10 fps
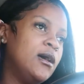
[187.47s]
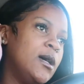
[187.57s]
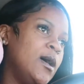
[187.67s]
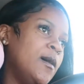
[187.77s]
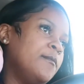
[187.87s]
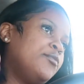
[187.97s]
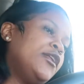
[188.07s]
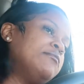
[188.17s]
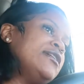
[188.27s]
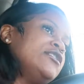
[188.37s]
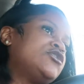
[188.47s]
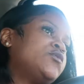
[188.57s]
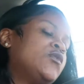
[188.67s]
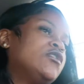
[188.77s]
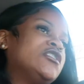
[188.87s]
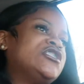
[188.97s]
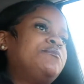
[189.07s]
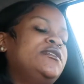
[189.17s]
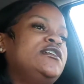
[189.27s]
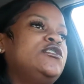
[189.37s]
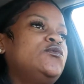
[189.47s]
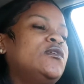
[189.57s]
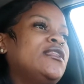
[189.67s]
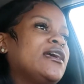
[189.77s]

um, pretty much we're gonna just be doing